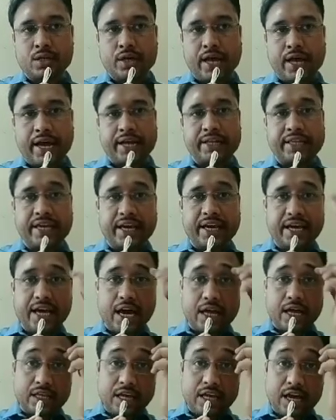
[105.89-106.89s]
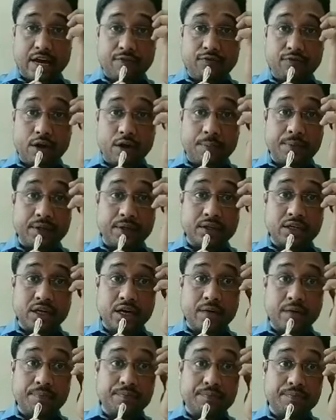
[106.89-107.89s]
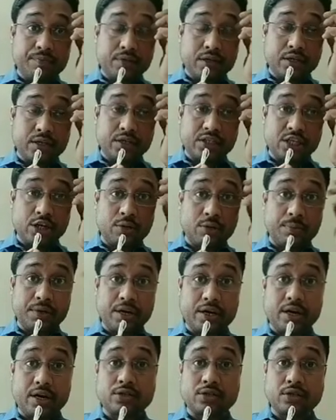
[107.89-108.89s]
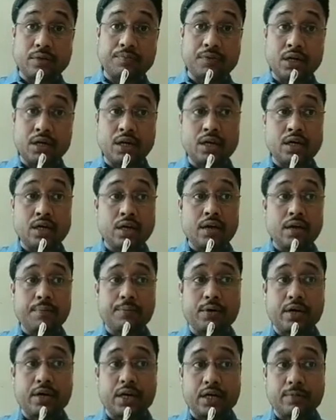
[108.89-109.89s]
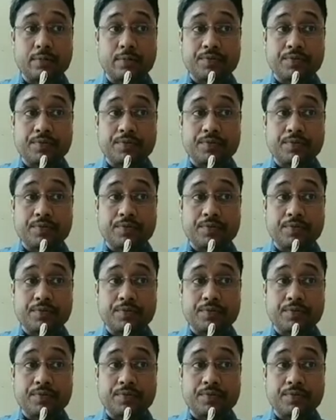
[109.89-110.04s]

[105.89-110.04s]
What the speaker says: and they are forming the denominators of the product.